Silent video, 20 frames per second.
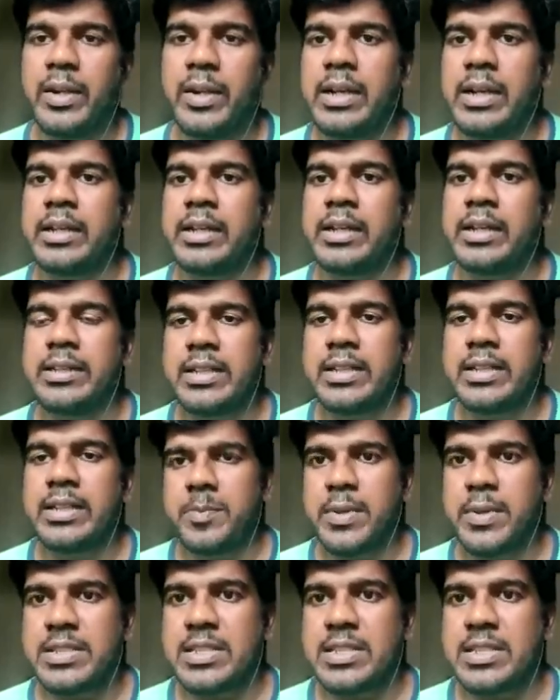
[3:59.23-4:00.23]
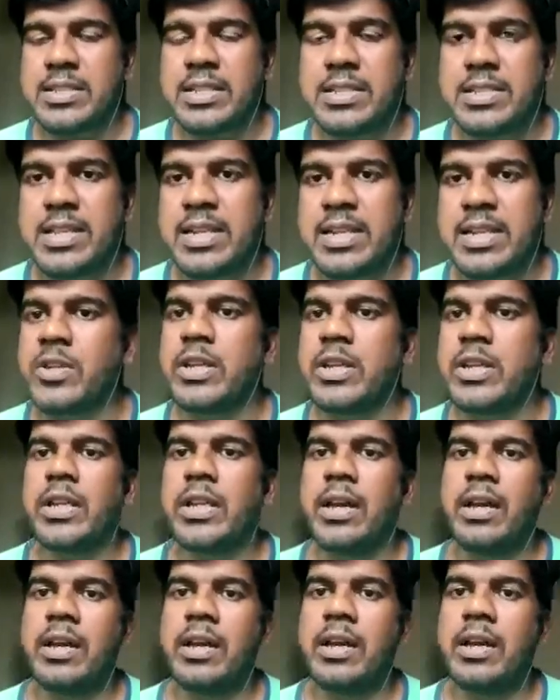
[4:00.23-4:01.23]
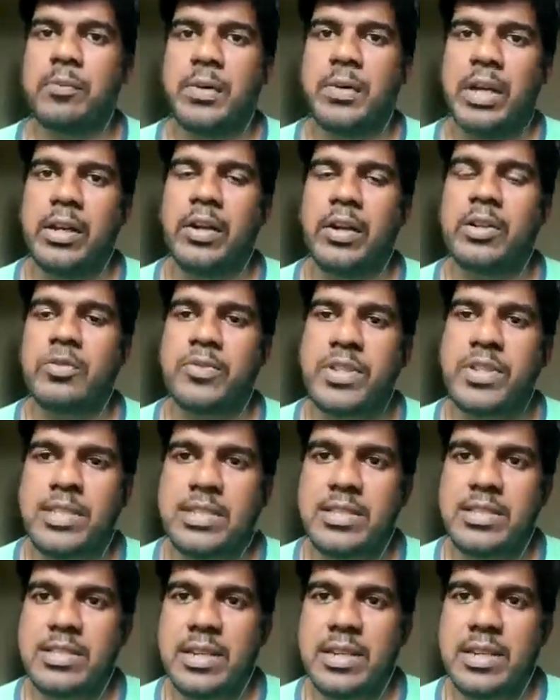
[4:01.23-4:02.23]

and in these places, it's actually a lot of these incidents